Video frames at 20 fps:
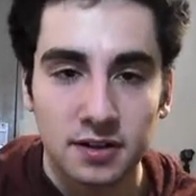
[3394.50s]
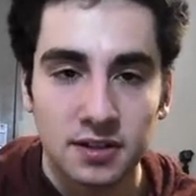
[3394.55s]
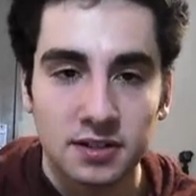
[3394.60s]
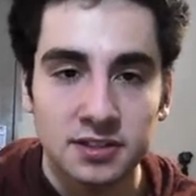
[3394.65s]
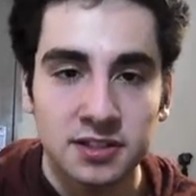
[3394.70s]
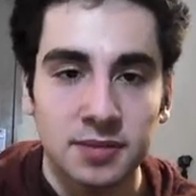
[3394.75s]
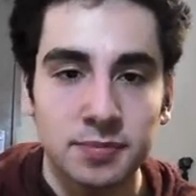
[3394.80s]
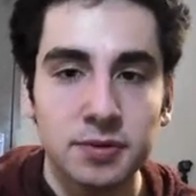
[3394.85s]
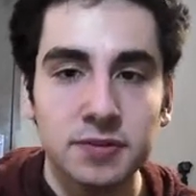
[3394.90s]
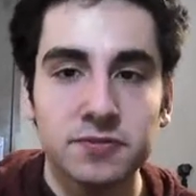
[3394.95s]

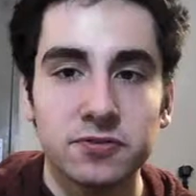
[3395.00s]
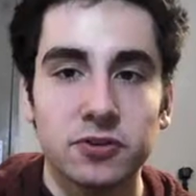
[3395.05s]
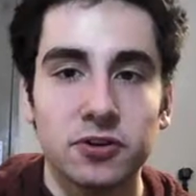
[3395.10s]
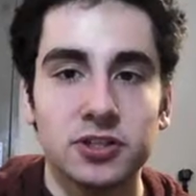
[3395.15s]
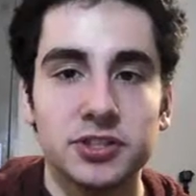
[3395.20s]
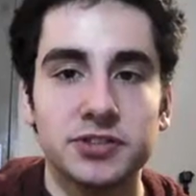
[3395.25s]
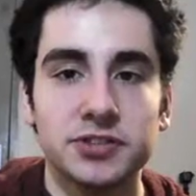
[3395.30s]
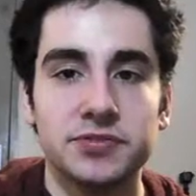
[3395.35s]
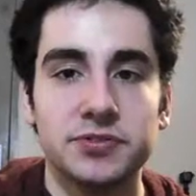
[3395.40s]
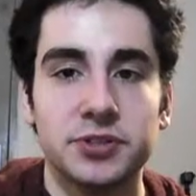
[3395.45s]
Number
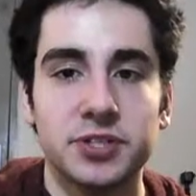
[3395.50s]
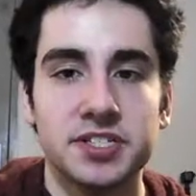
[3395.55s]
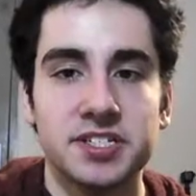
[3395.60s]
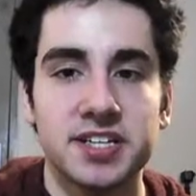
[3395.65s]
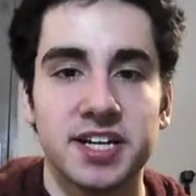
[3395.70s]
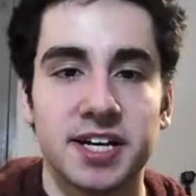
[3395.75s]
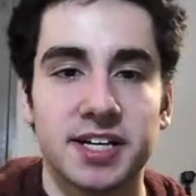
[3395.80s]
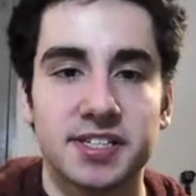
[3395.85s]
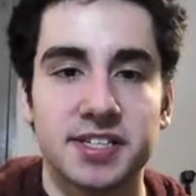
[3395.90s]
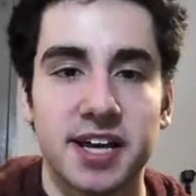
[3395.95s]

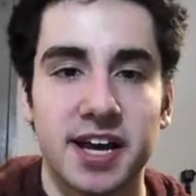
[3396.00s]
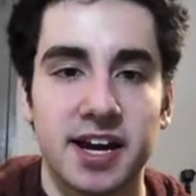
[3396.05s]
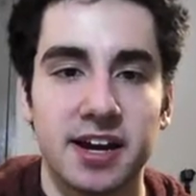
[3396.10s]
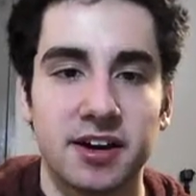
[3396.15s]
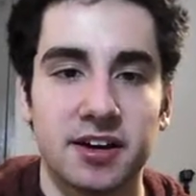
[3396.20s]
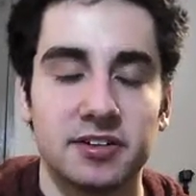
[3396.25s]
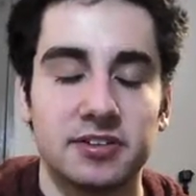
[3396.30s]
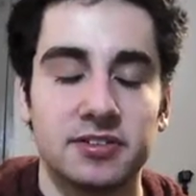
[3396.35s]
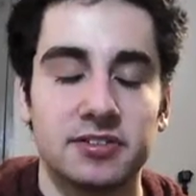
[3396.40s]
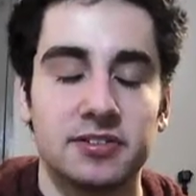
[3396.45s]
446. Hair.
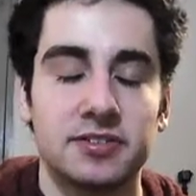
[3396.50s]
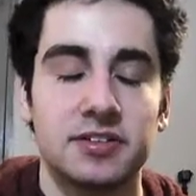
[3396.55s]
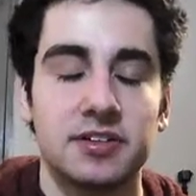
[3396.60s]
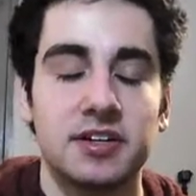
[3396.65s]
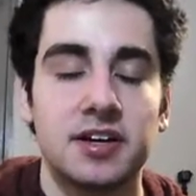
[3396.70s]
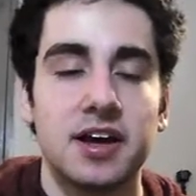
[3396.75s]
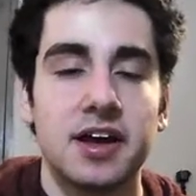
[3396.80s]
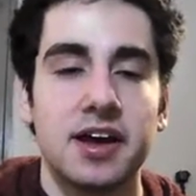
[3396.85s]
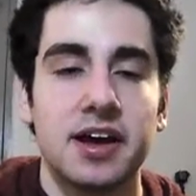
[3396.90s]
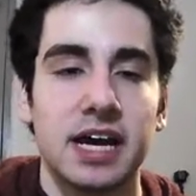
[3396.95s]

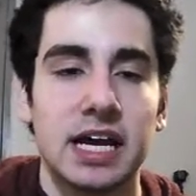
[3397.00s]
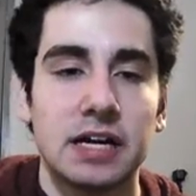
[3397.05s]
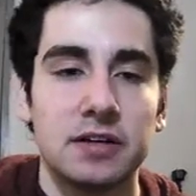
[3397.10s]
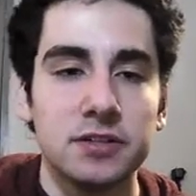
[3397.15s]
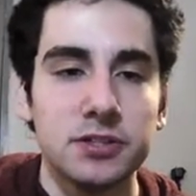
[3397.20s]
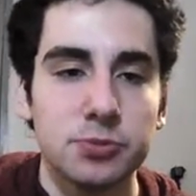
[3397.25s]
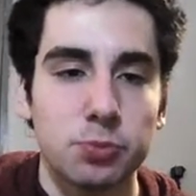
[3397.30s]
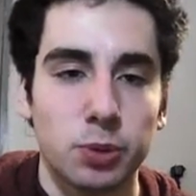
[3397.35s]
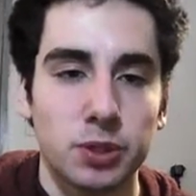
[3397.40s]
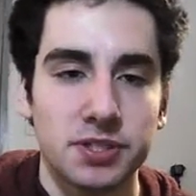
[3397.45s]
Hair
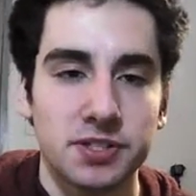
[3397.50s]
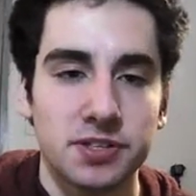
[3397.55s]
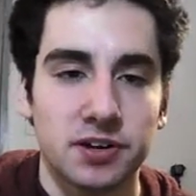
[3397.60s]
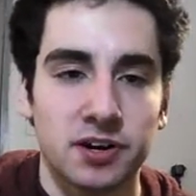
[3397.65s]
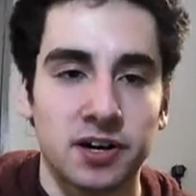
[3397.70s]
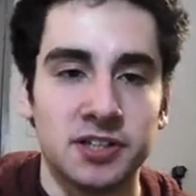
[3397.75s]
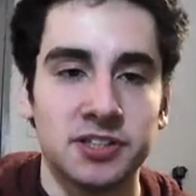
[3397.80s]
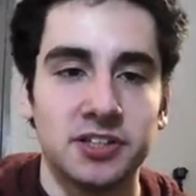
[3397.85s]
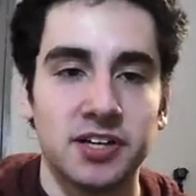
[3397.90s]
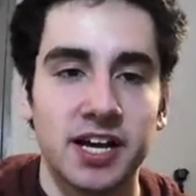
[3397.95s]
is what's
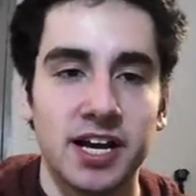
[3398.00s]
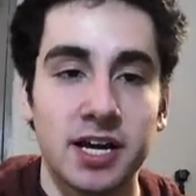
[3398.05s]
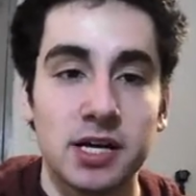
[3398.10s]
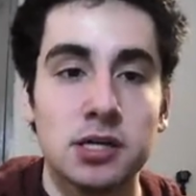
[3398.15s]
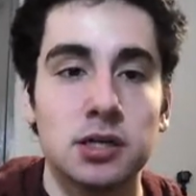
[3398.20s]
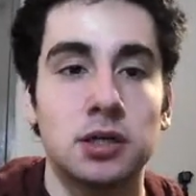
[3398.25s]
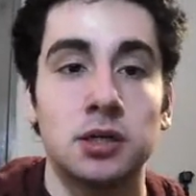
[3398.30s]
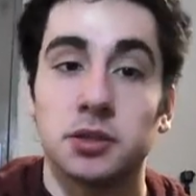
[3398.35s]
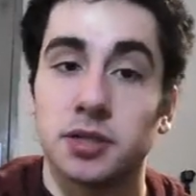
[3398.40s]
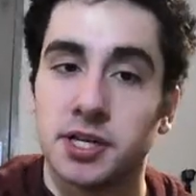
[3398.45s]
on your head
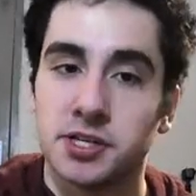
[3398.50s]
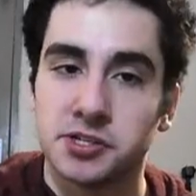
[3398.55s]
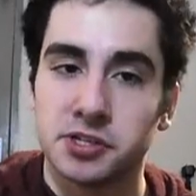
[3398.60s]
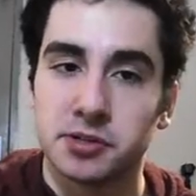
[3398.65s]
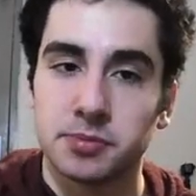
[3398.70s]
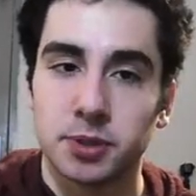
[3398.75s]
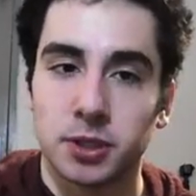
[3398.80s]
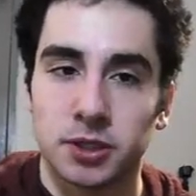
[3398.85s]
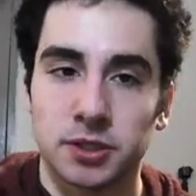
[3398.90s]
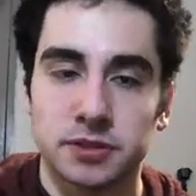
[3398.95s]
unless you're
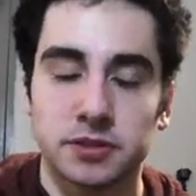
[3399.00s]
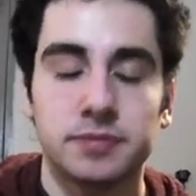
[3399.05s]
bald.